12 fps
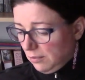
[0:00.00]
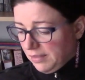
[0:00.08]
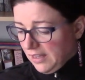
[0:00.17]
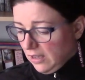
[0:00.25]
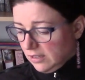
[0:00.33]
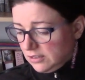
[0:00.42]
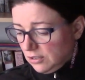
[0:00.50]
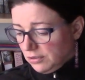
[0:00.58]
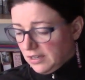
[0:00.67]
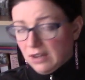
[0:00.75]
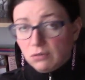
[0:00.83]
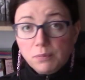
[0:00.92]
The odds are
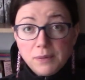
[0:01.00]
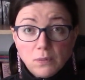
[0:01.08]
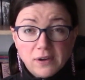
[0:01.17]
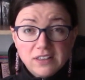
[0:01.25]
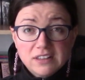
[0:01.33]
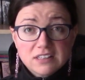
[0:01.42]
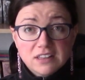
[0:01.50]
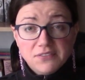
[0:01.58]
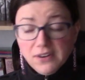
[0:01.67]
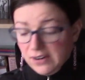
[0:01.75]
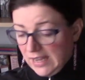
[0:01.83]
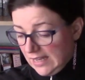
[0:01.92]
that I will be wearing this at the
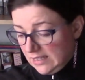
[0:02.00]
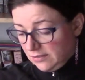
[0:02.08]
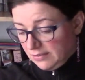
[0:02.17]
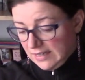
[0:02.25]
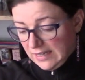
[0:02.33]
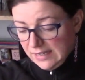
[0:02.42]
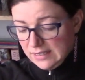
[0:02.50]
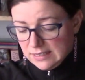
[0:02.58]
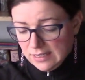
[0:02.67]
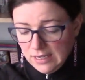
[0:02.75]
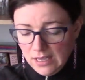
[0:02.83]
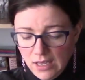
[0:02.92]
very end of the night.
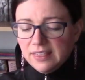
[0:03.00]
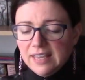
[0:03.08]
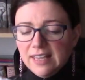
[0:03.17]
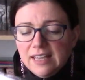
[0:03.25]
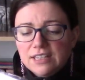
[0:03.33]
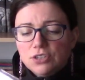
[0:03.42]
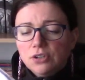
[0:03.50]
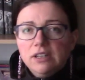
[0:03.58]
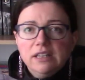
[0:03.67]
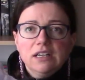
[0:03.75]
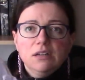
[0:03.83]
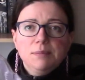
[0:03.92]
It took a
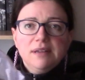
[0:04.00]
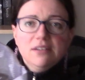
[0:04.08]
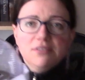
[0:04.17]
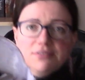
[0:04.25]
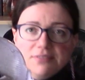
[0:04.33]
little bit of,